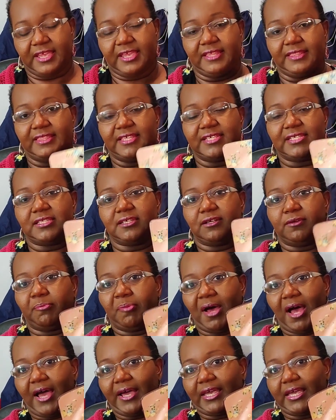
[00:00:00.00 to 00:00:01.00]
In this little
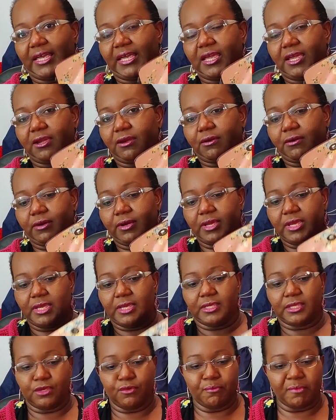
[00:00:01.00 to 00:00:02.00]
pocket here,
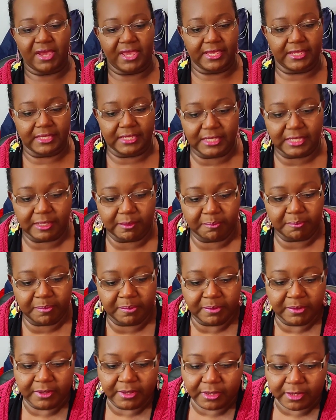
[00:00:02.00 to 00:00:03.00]
you might keep,
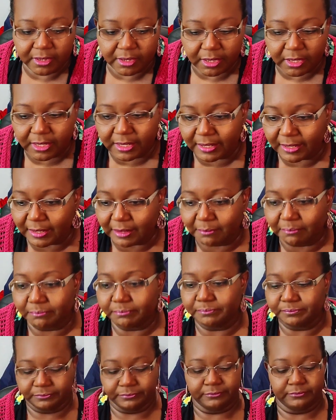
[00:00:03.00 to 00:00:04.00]

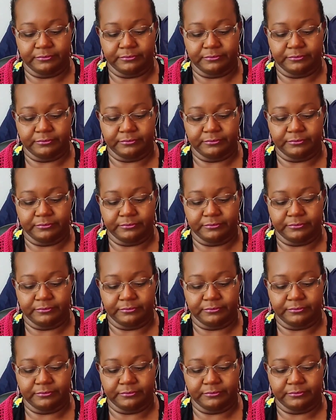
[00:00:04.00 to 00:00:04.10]
well,